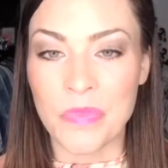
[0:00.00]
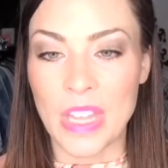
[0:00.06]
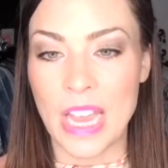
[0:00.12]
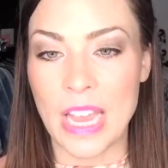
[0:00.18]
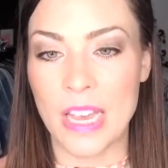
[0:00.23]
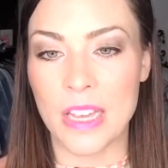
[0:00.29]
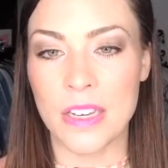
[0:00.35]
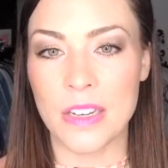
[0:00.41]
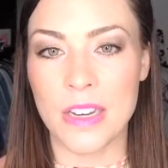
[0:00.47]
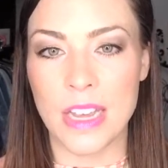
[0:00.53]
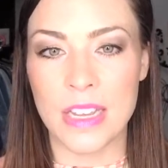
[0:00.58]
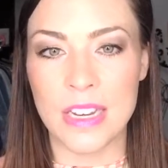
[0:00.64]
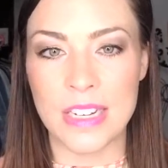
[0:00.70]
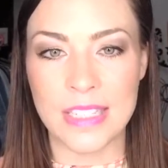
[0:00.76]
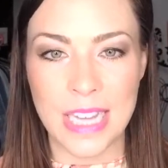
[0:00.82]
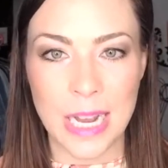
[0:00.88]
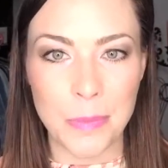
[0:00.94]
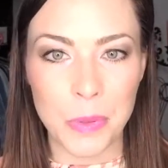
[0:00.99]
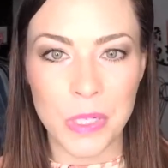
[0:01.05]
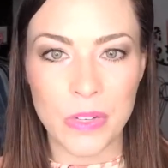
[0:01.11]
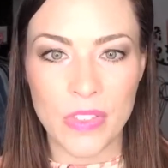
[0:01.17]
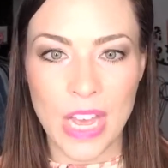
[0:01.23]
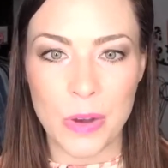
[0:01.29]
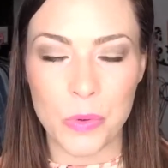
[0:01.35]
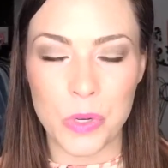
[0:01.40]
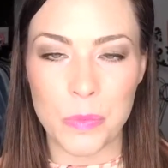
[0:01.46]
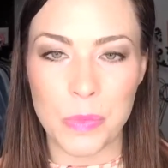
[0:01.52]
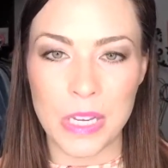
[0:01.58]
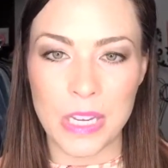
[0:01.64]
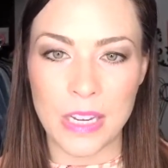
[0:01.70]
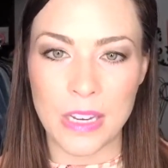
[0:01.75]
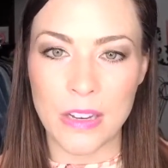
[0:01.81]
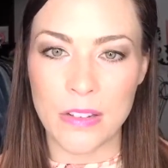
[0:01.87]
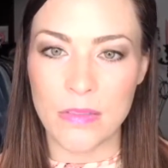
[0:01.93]
And an example of that would
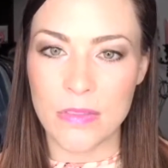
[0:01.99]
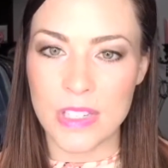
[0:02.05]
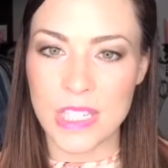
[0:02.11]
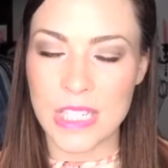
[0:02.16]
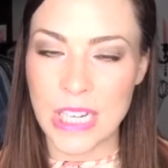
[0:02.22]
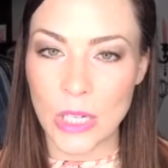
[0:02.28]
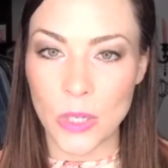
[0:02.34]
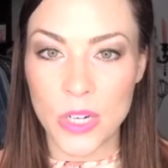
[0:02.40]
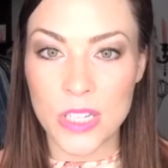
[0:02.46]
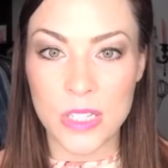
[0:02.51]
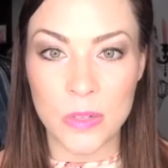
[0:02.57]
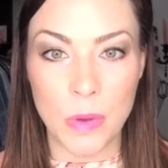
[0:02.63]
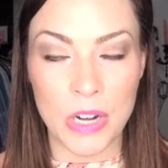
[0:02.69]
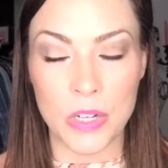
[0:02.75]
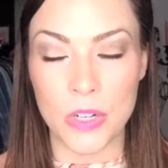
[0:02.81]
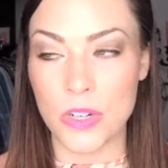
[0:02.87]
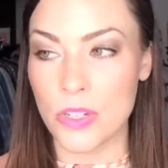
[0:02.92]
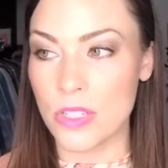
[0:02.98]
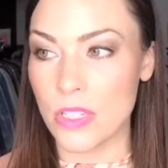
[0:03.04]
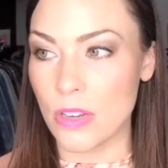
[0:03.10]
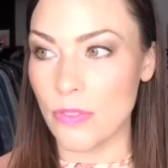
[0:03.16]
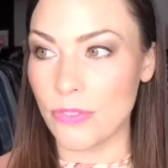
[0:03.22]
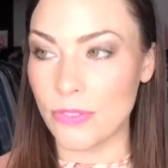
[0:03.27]
be Sarah sweaters,